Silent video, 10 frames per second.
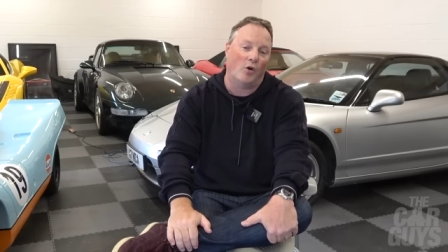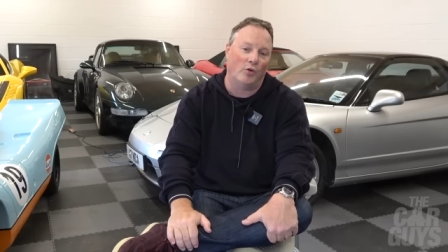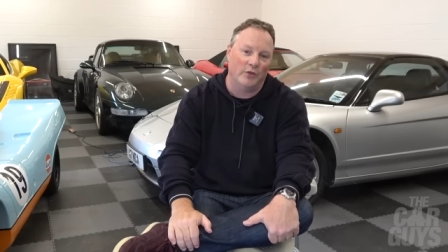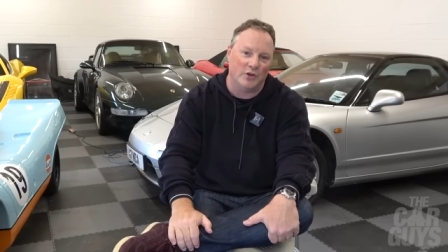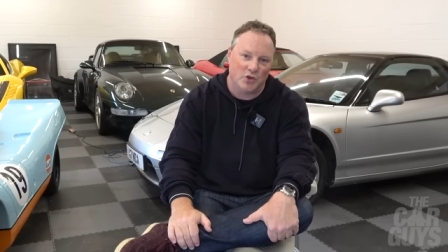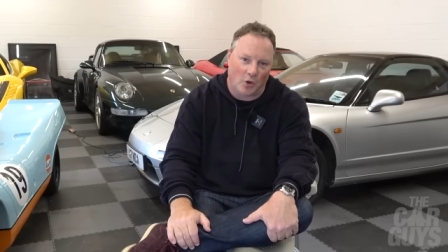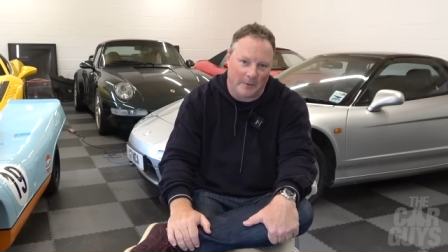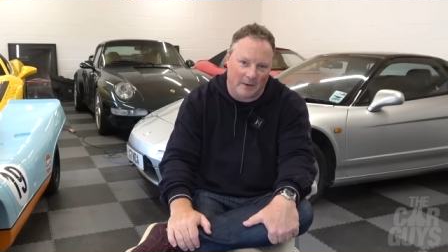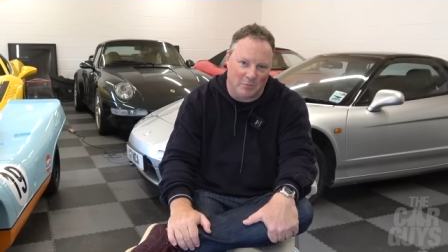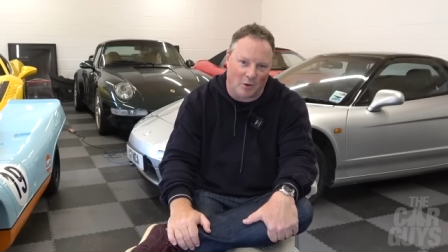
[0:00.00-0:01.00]
on the
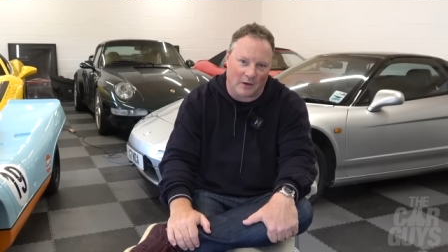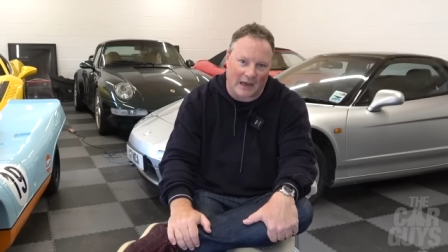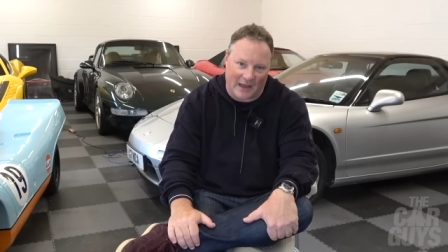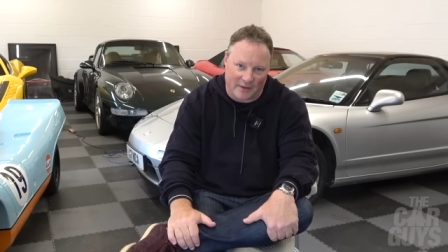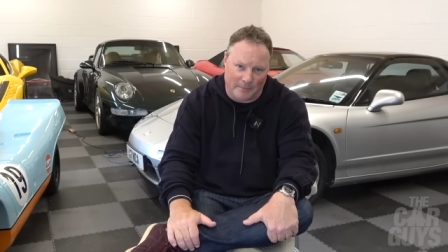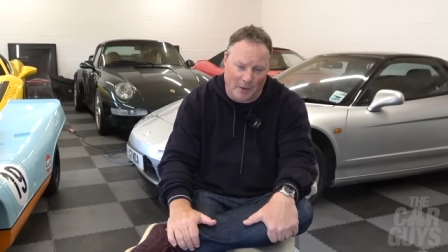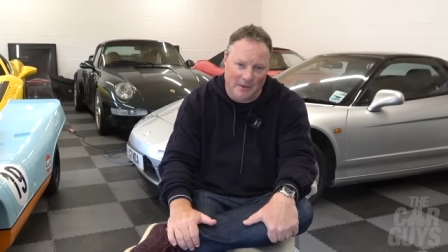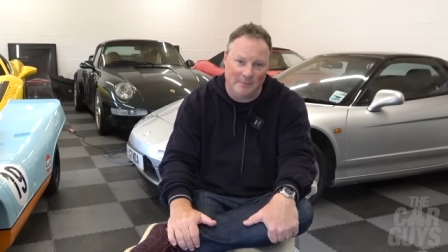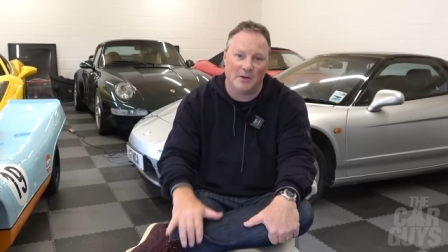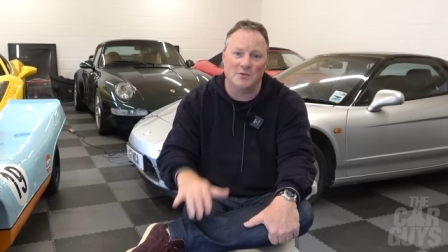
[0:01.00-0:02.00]
chopping block at the
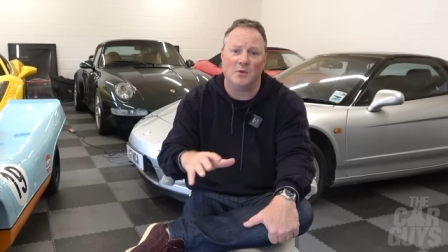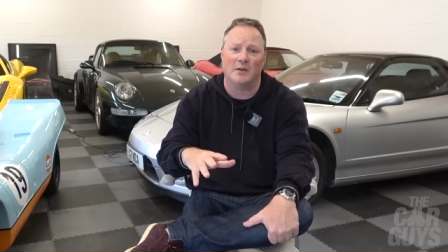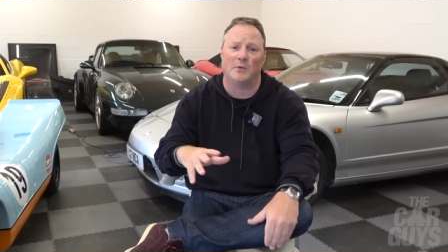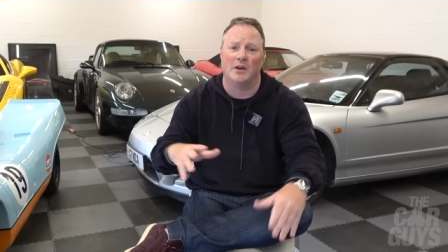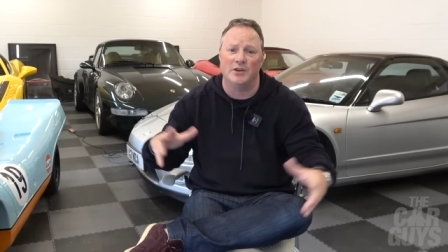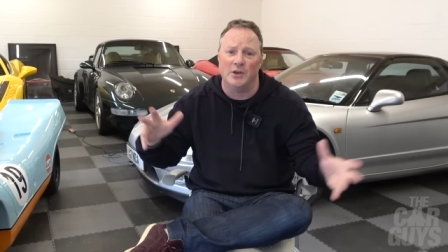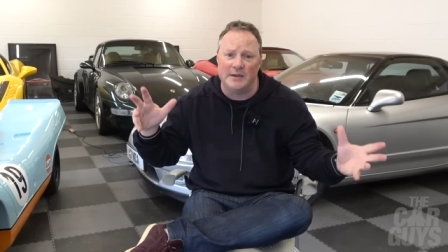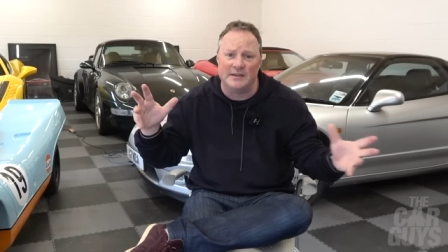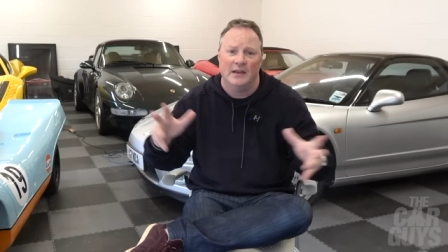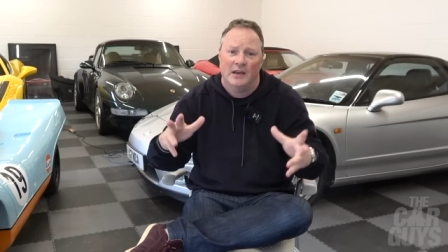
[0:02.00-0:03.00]
moment, because what I want to do
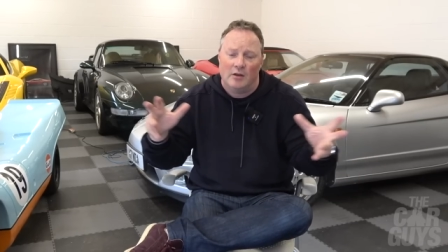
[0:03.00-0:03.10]
is